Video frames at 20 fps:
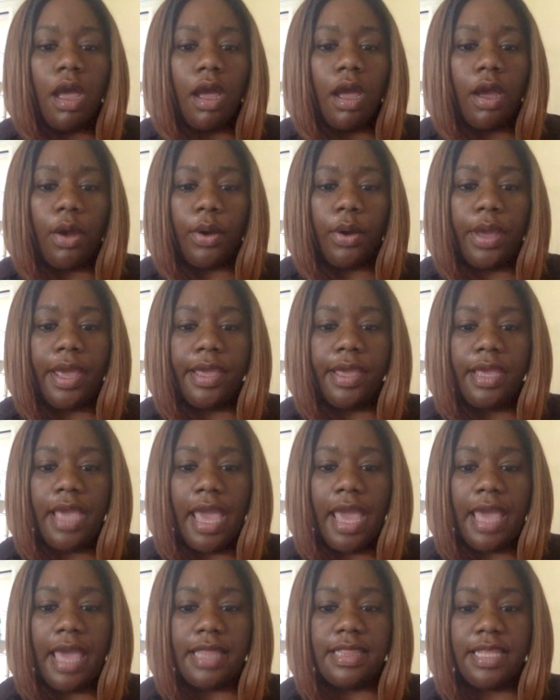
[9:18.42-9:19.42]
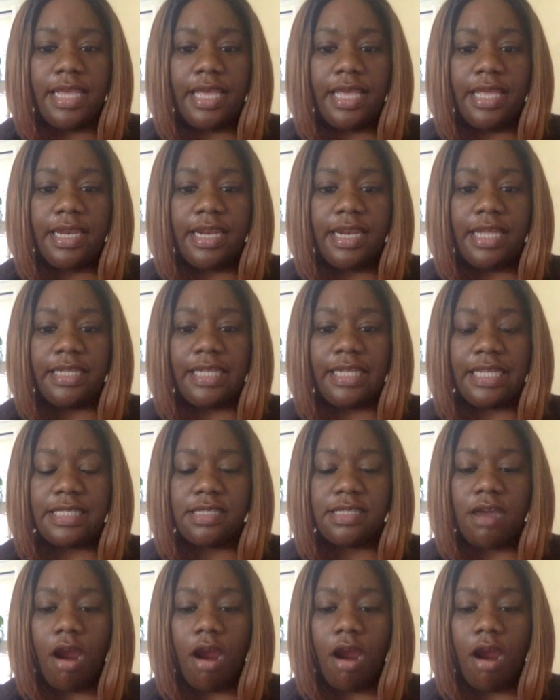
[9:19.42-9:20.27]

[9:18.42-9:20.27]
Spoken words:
Okay, and then link to